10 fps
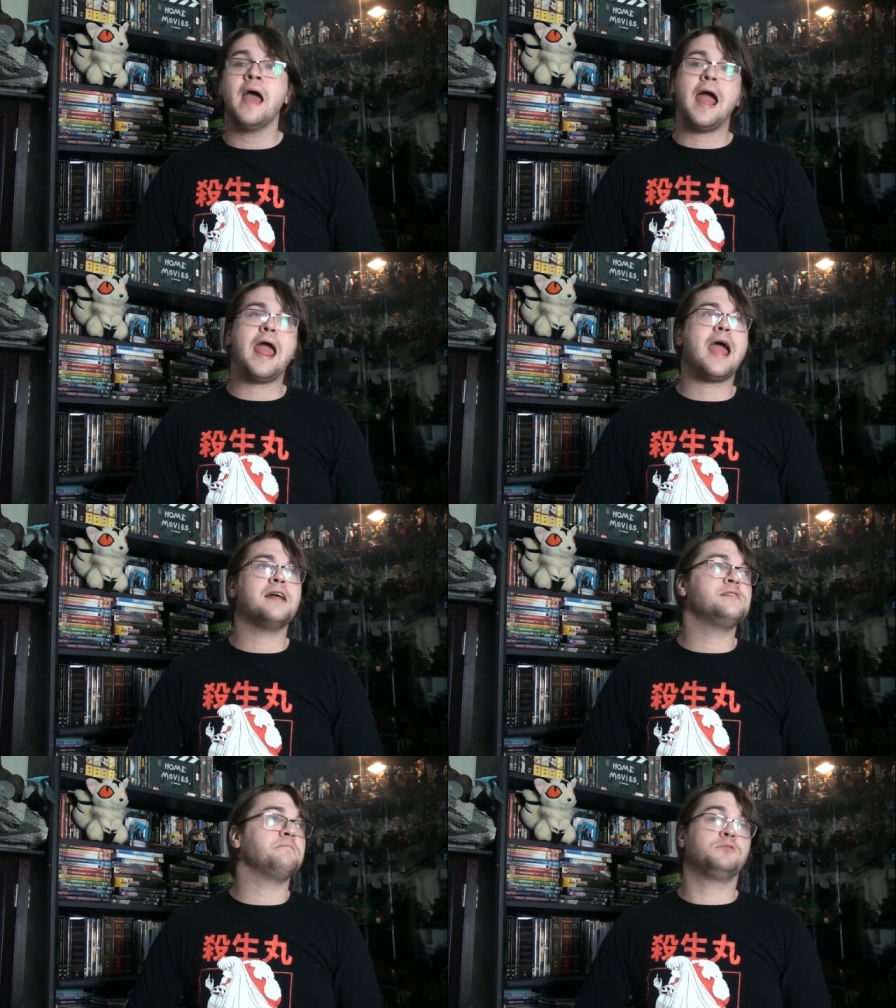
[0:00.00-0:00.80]

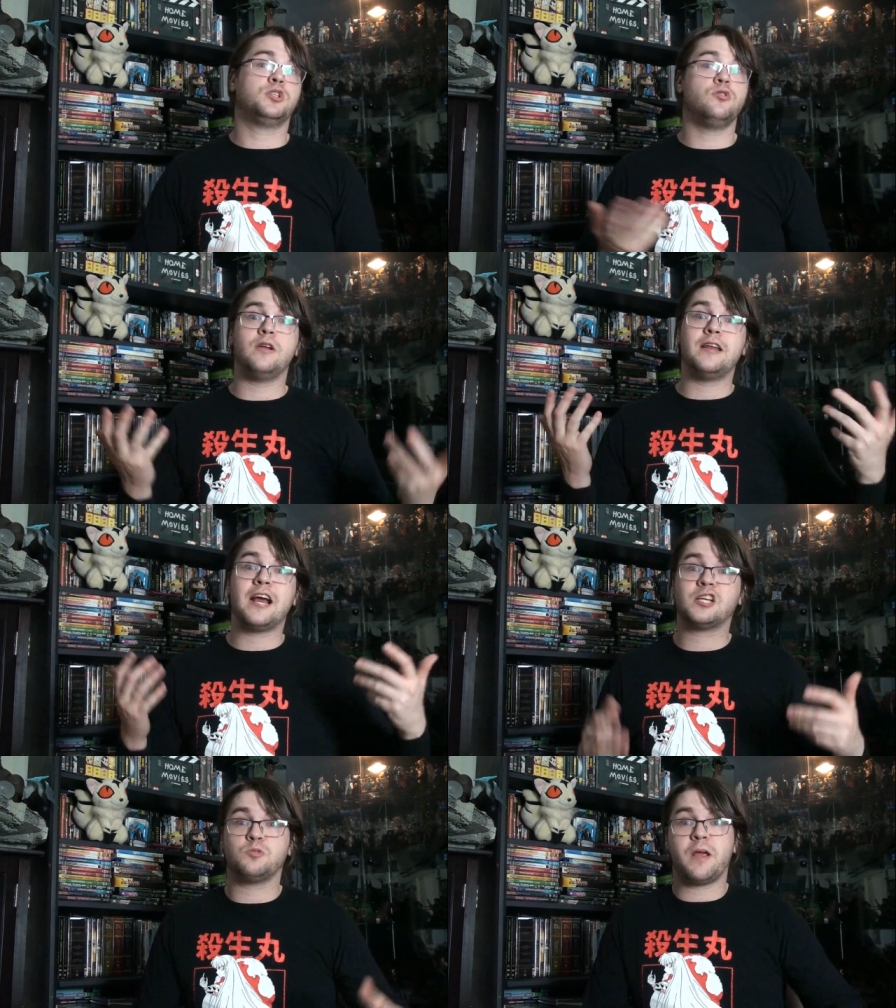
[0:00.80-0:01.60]
And tune in
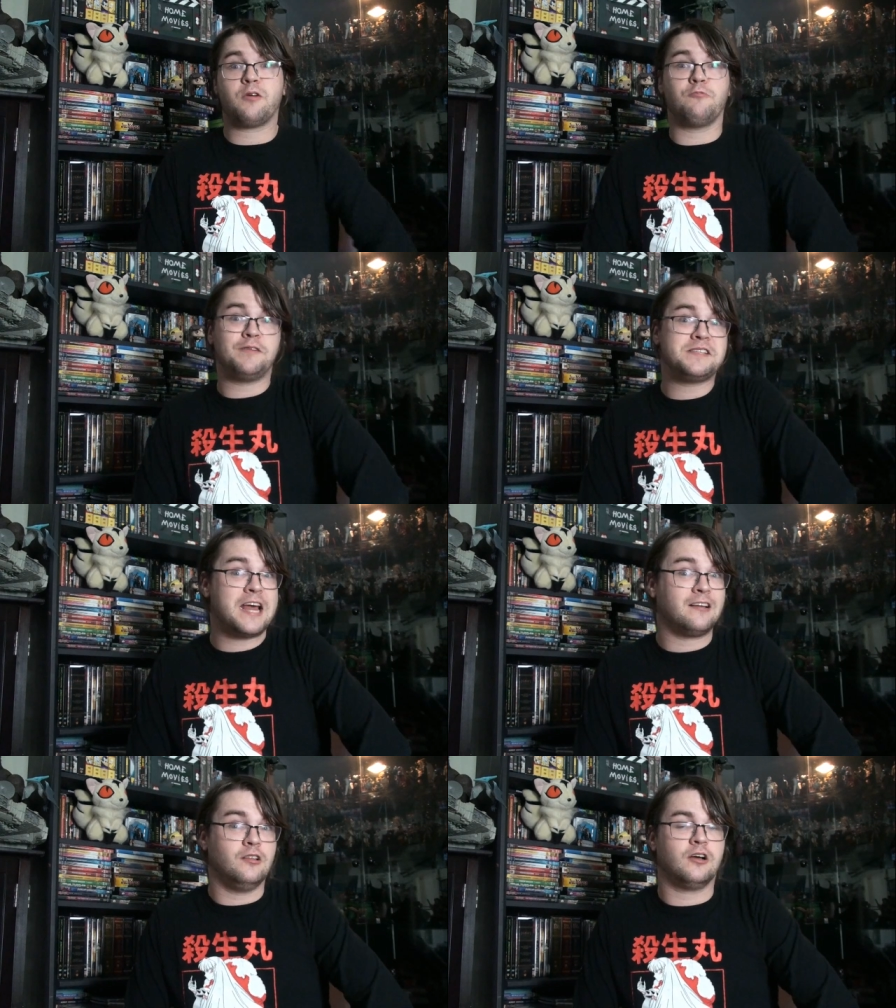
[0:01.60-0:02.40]
next week when we
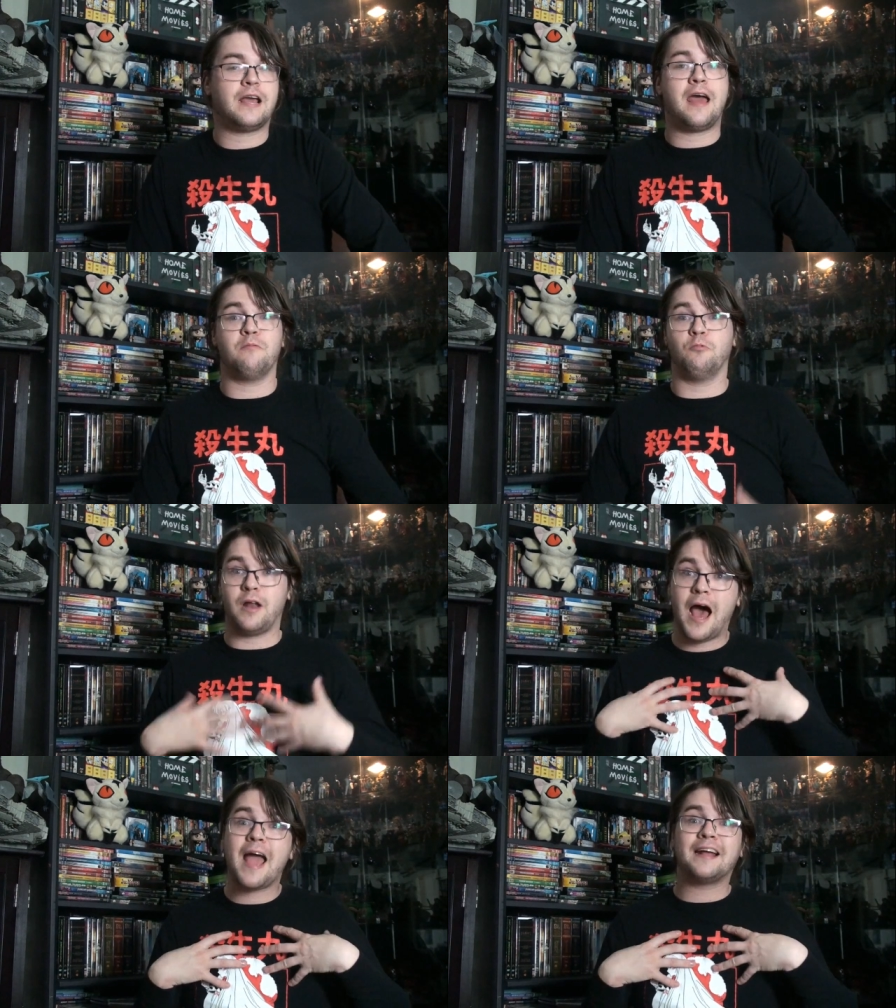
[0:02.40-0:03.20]
take a look at what
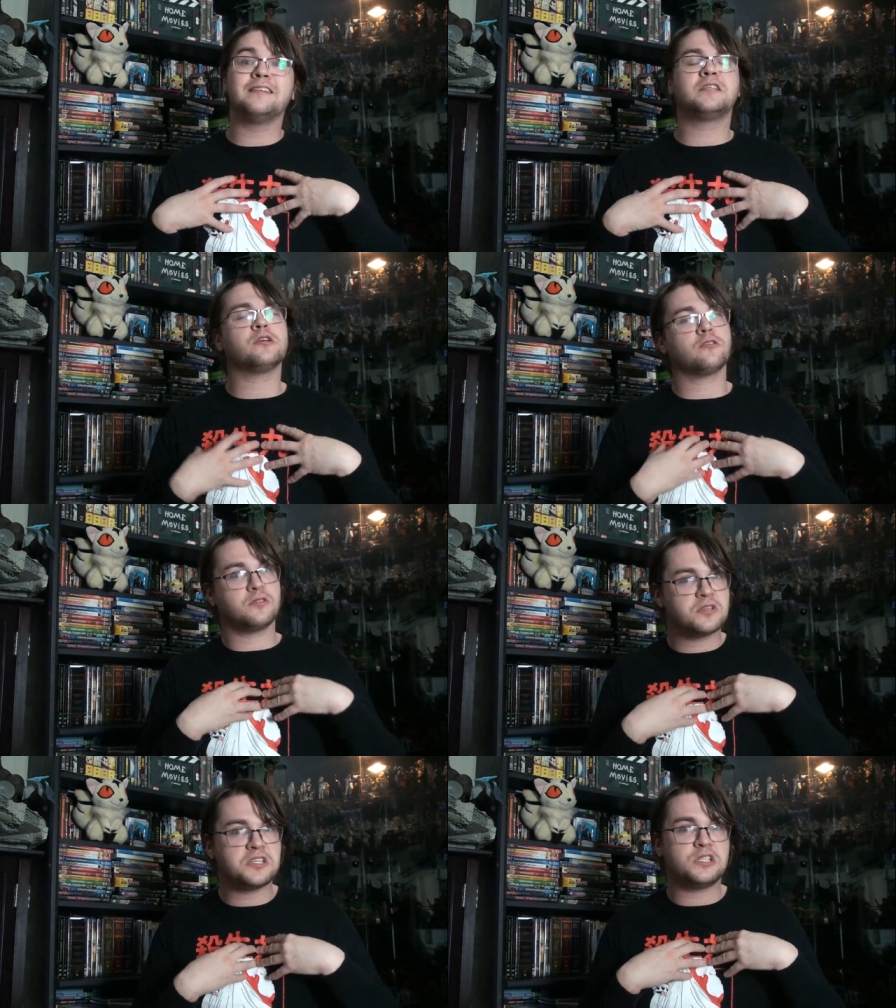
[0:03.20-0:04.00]
I consider
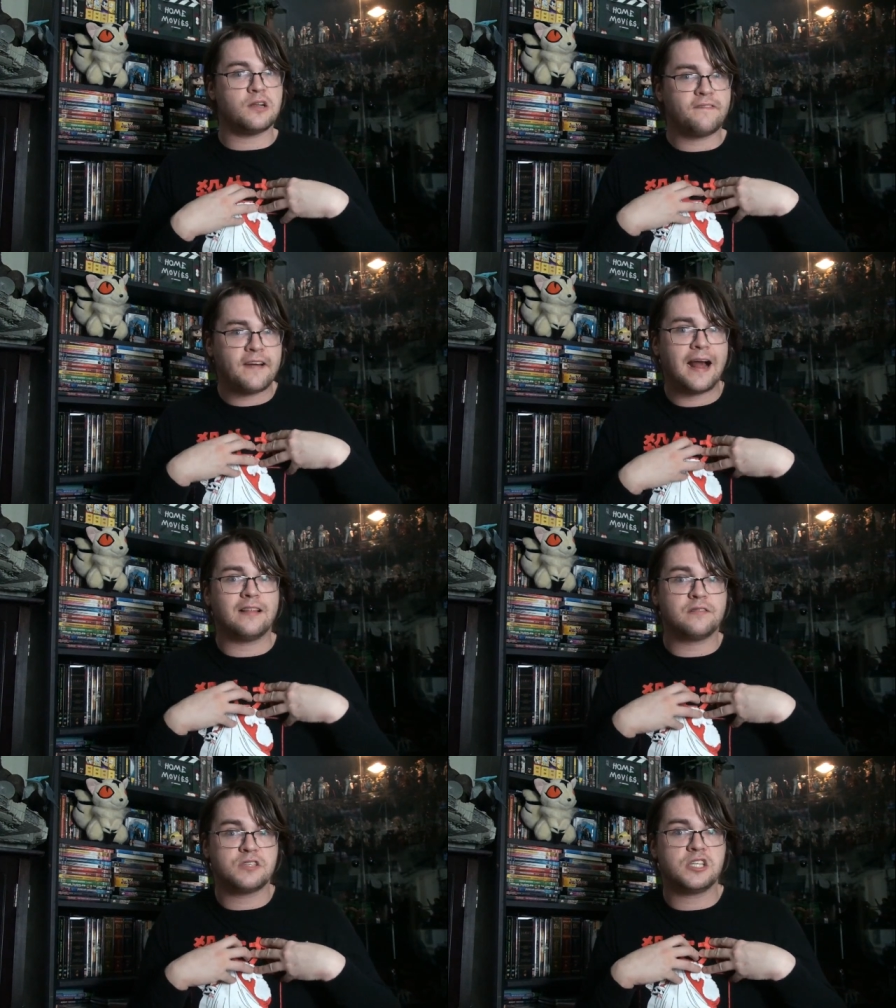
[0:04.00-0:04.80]
the season
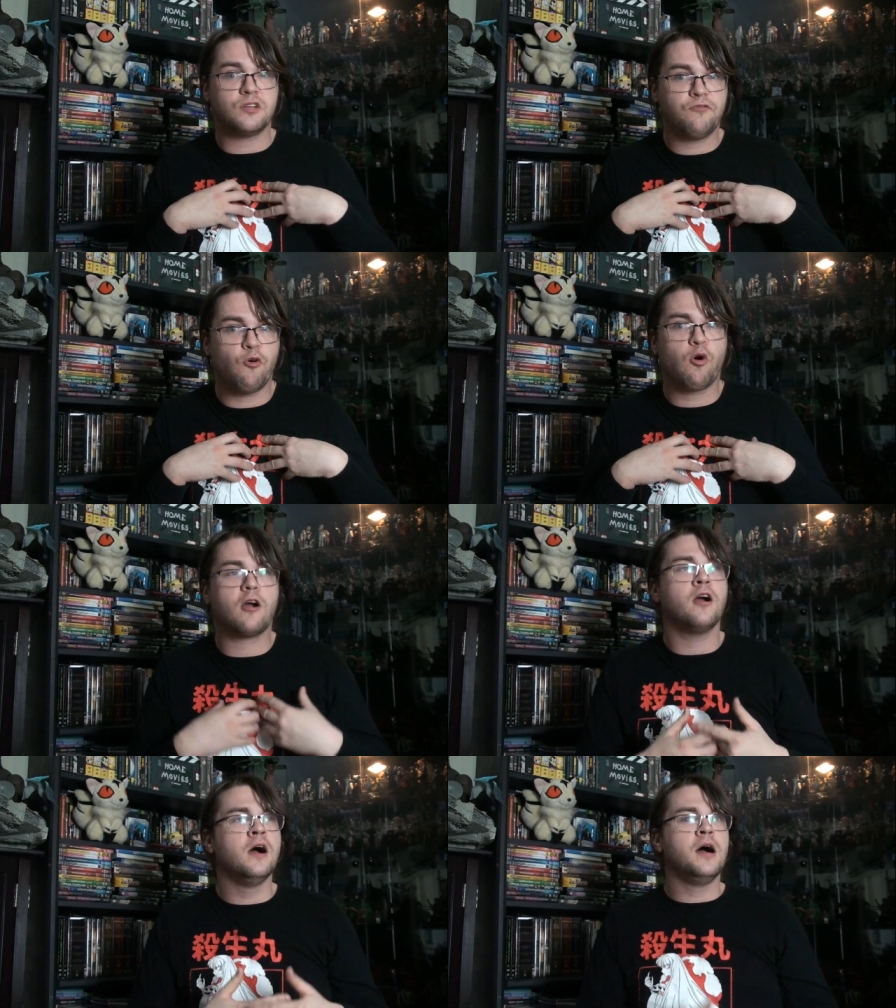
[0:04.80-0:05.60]
finale of Season
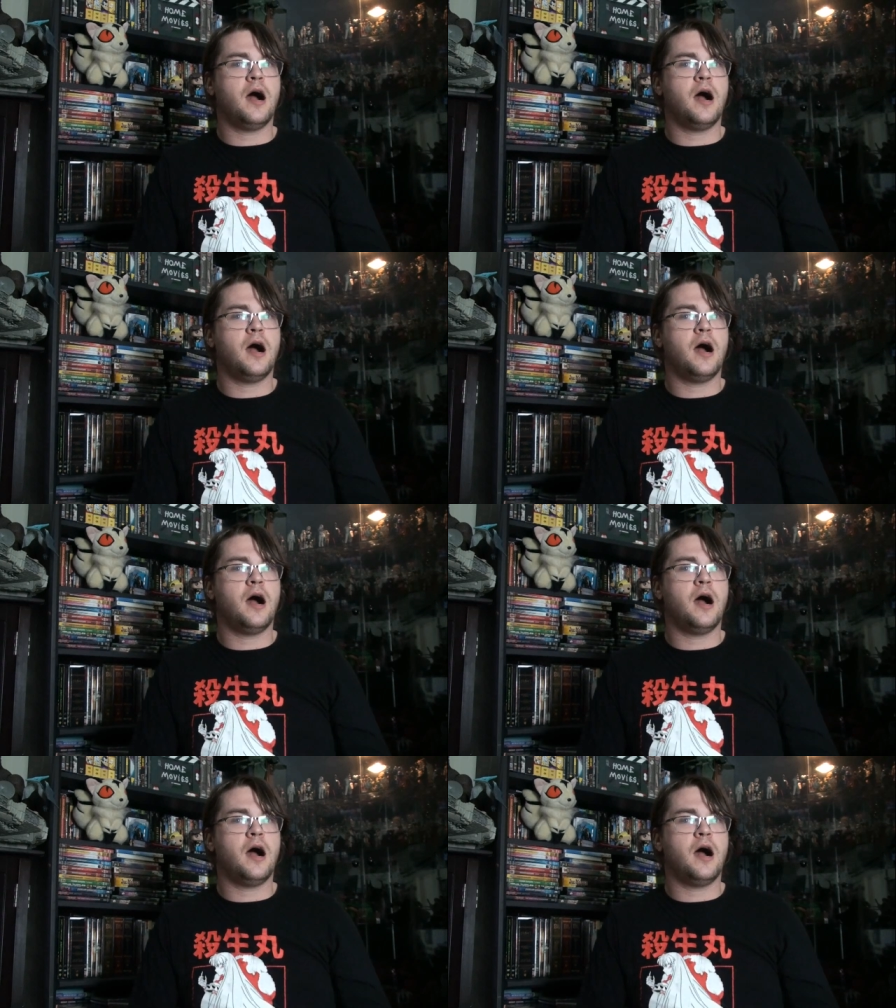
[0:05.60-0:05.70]
4,